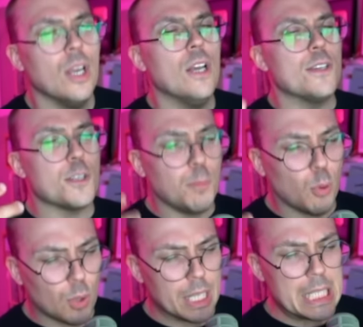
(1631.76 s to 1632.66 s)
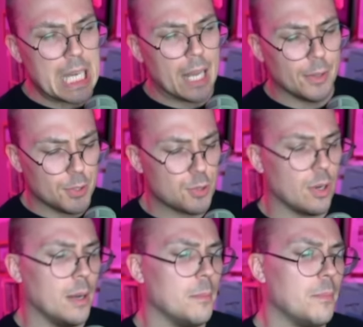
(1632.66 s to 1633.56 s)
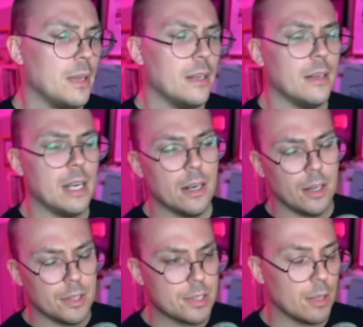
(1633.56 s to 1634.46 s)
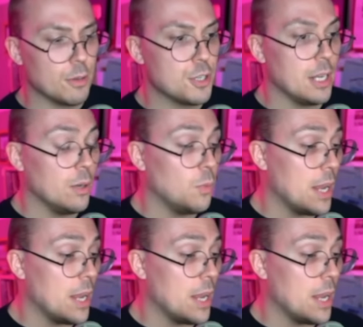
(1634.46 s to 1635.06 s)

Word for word: supporting Donald Trump and all this other shit.